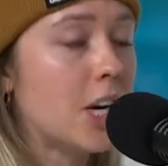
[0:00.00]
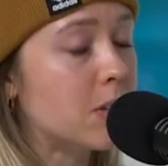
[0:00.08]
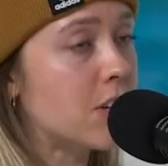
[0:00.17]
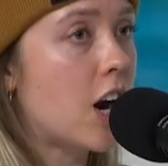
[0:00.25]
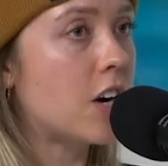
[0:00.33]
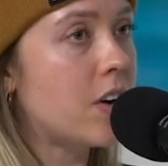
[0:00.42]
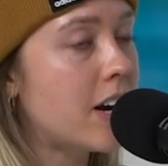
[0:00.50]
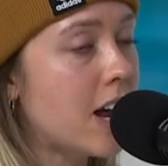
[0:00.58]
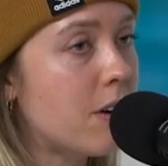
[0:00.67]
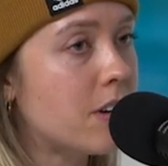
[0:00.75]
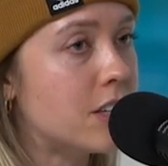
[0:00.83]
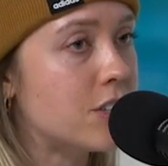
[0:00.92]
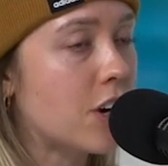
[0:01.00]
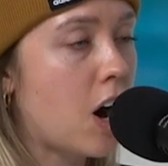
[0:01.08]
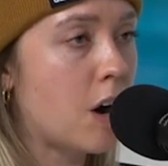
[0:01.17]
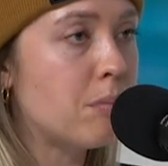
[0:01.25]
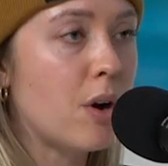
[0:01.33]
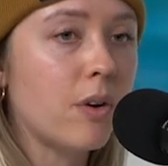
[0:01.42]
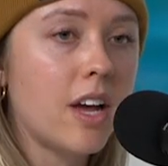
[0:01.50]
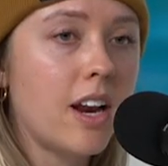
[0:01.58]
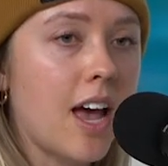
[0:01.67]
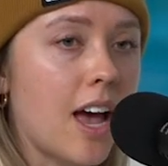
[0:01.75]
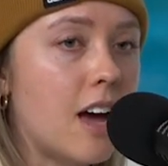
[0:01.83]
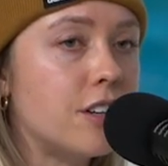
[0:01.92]
I know it's hard right now because you're
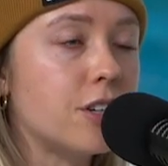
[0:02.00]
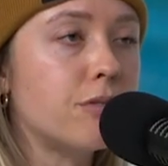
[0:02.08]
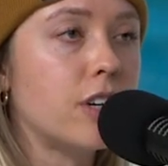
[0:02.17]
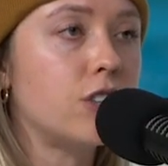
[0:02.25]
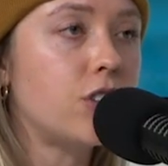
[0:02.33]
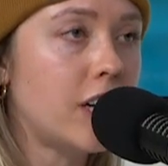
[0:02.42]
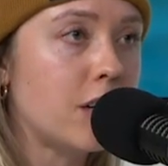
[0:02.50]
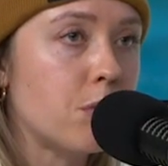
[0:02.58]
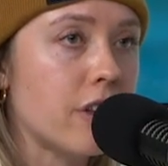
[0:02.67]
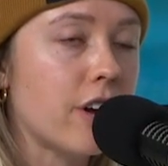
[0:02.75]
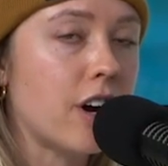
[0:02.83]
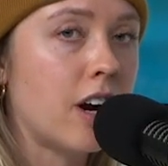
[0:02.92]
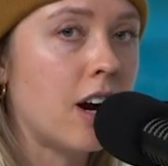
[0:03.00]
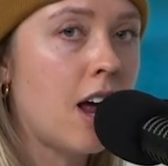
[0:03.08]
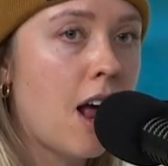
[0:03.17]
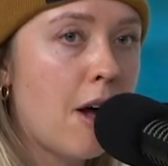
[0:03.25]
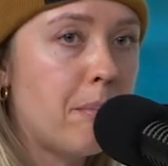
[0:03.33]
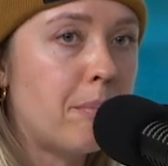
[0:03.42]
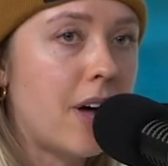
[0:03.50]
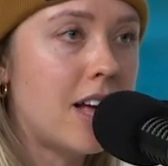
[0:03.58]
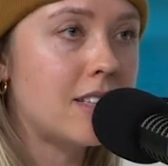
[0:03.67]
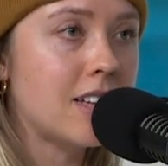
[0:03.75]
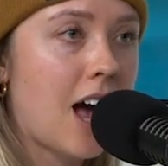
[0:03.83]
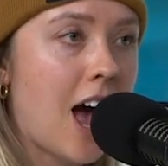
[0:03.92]
heartbroken and you're frustrated with her,
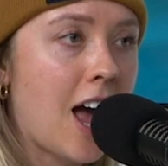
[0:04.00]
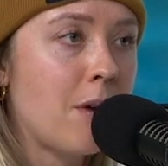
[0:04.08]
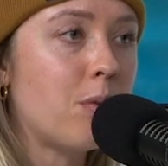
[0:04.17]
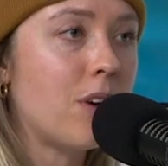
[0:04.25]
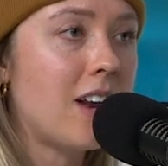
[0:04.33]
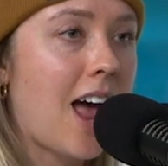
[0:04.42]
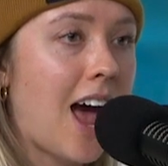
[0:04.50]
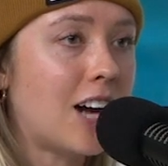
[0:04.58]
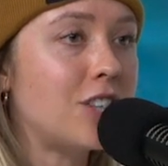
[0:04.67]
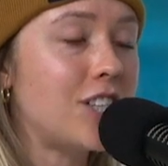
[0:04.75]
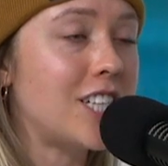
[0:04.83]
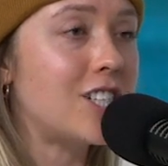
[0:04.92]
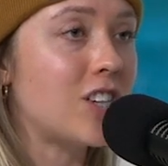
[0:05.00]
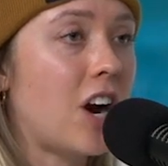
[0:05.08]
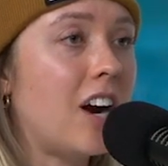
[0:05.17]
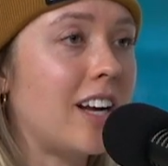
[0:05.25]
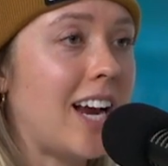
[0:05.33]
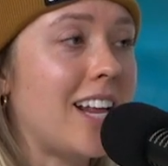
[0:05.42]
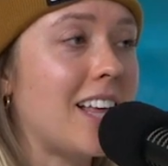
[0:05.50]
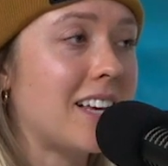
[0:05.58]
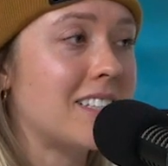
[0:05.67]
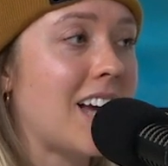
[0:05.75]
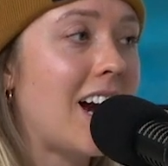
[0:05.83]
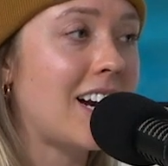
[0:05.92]
but I would actually start getting
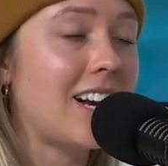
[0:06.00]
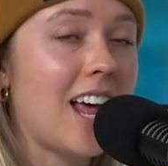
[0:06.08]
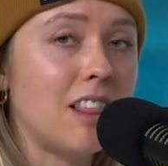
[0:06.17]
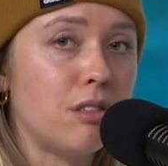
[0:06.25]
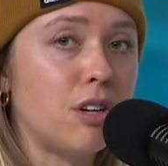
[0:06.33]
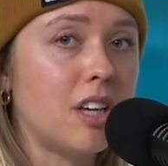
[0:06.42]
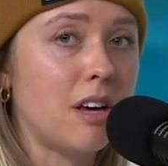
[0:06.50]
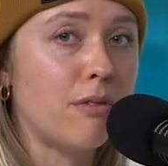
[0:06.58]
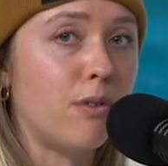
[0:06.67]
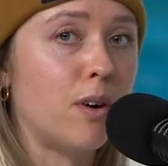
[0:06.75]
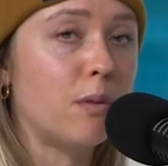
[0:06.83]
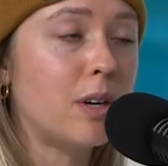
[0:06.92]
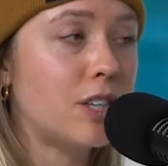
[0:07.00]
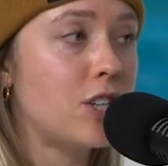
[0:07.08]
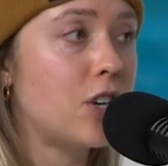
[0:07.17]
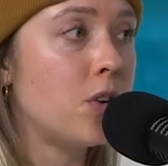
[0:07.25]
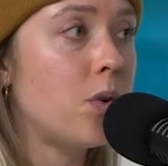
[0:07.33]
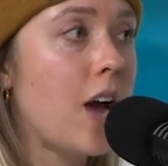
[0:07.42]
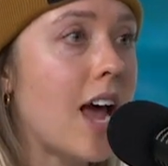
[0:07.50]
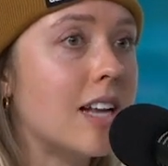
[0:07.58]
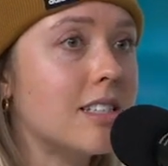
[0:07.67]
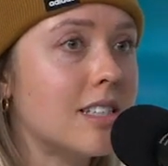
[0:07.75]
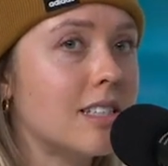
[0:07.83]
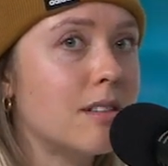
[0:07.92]
excited and looking forward to,
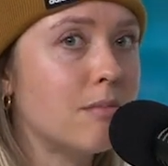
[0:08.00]
and